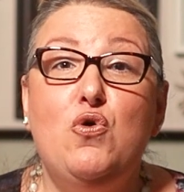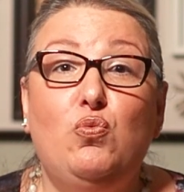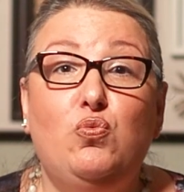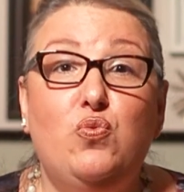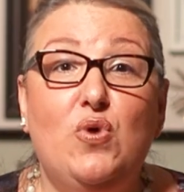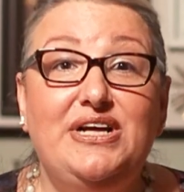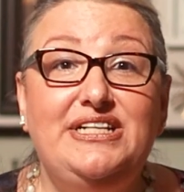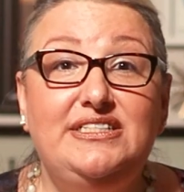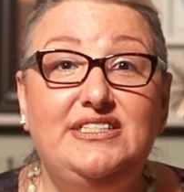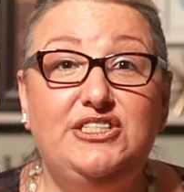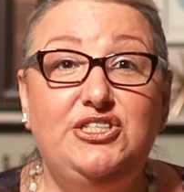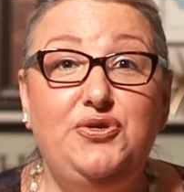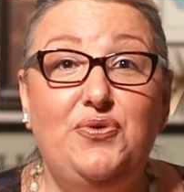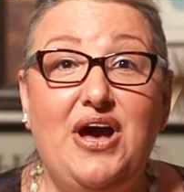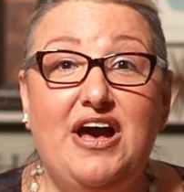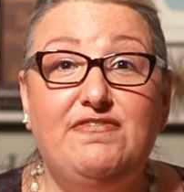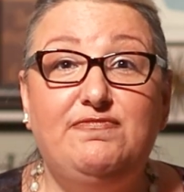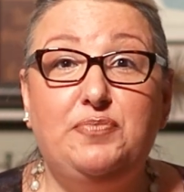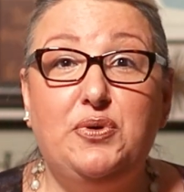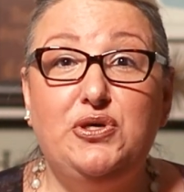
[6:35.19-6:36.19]
Once you
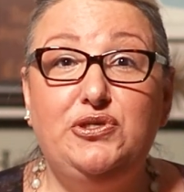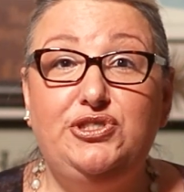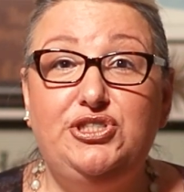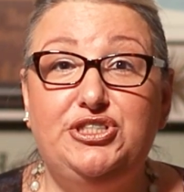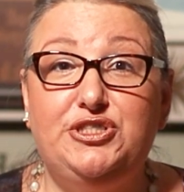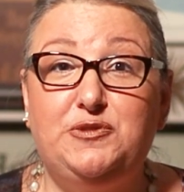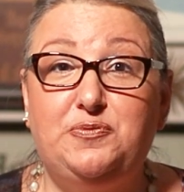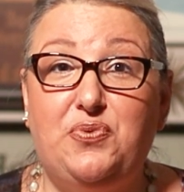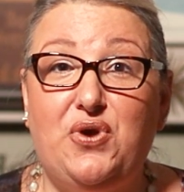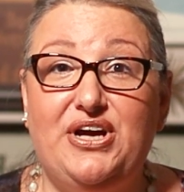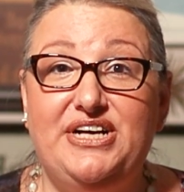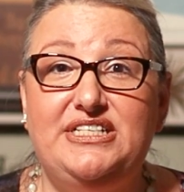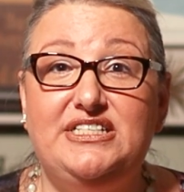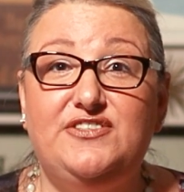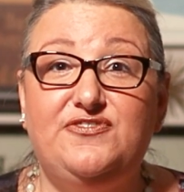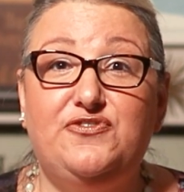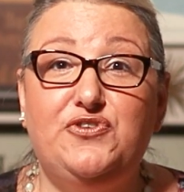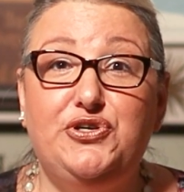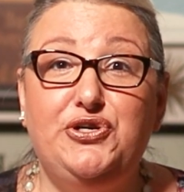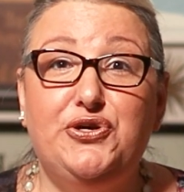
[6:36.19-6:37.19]
have purchase
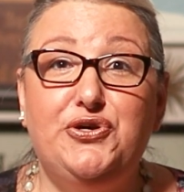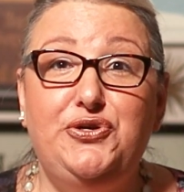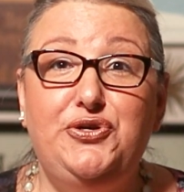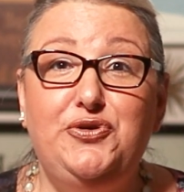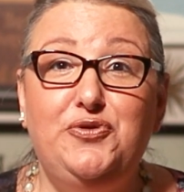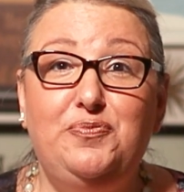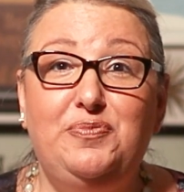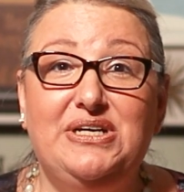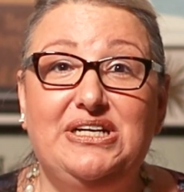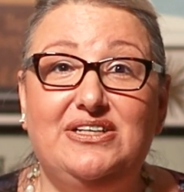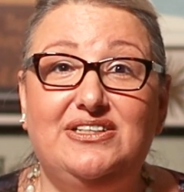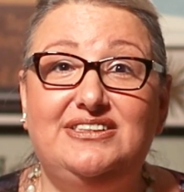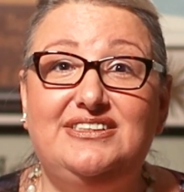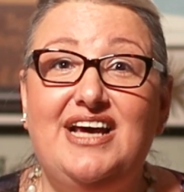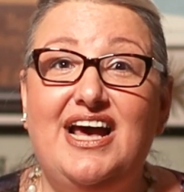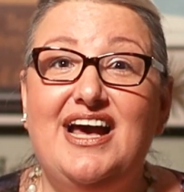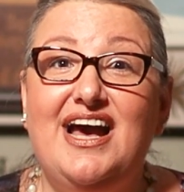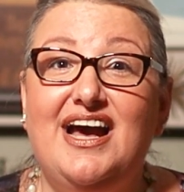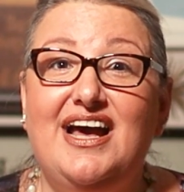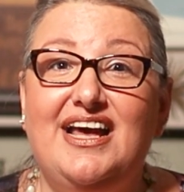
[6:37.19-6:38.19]
price for your new build
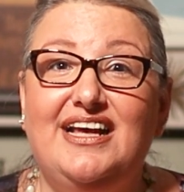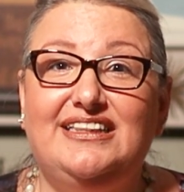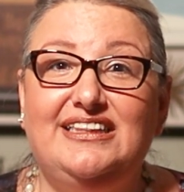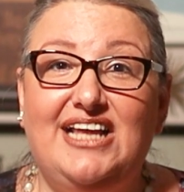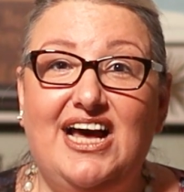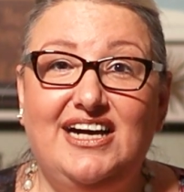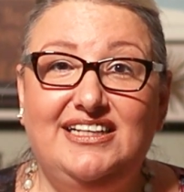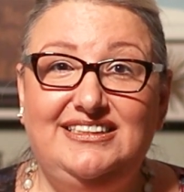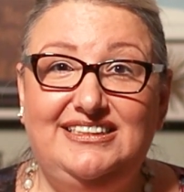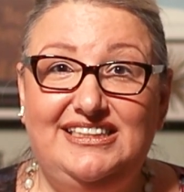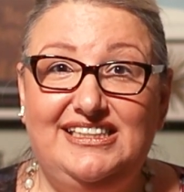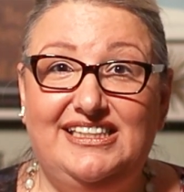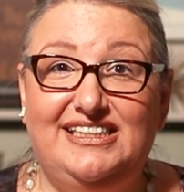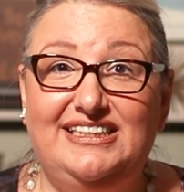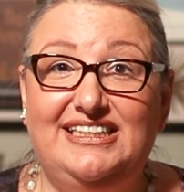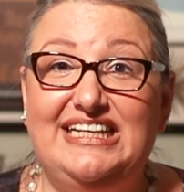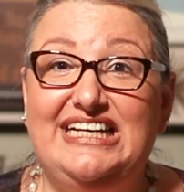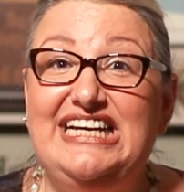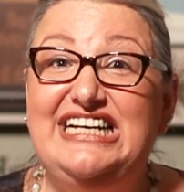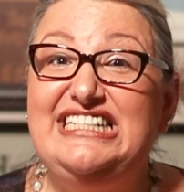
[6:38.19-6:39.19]
locked
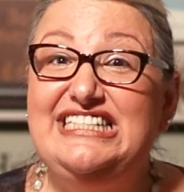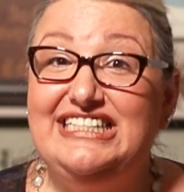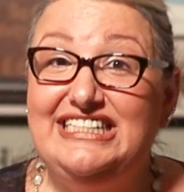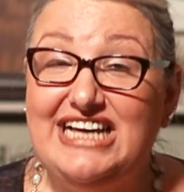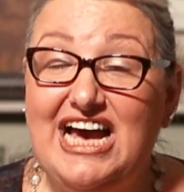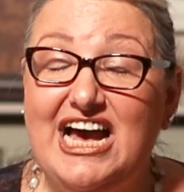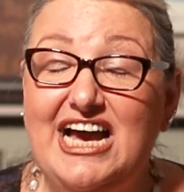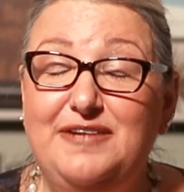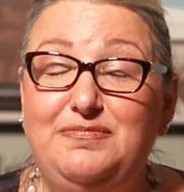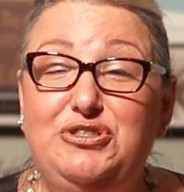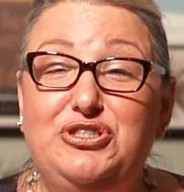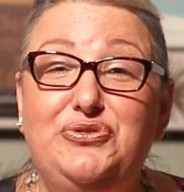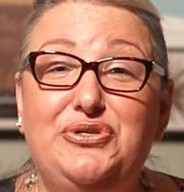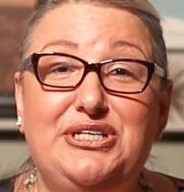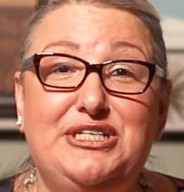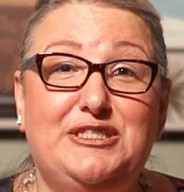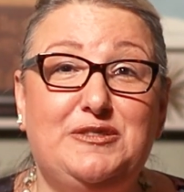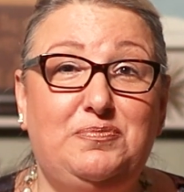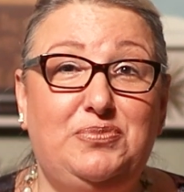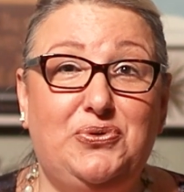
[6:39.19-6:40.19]
in, it's time to
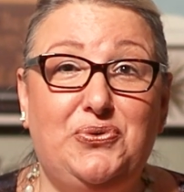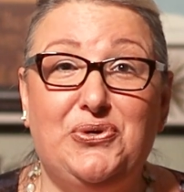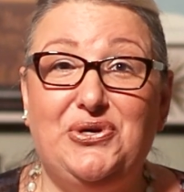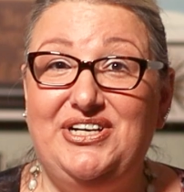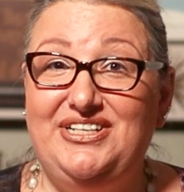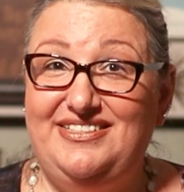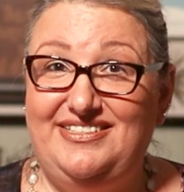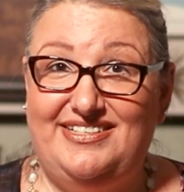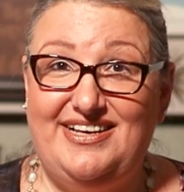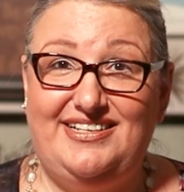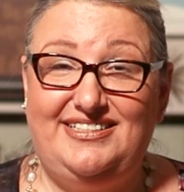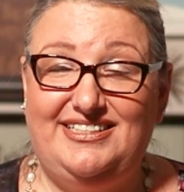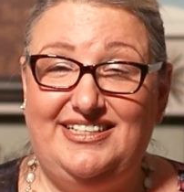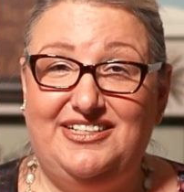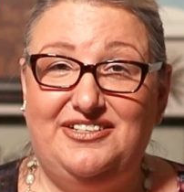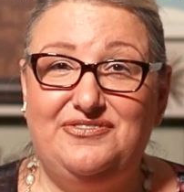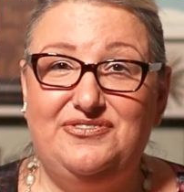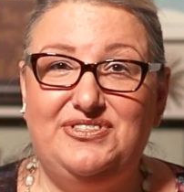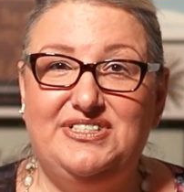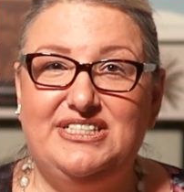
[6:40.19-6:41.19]
explore
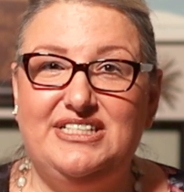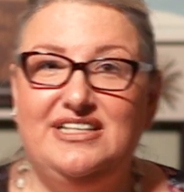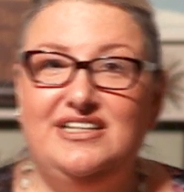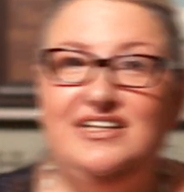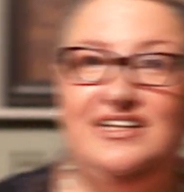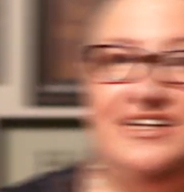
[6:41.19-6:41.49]
incentives.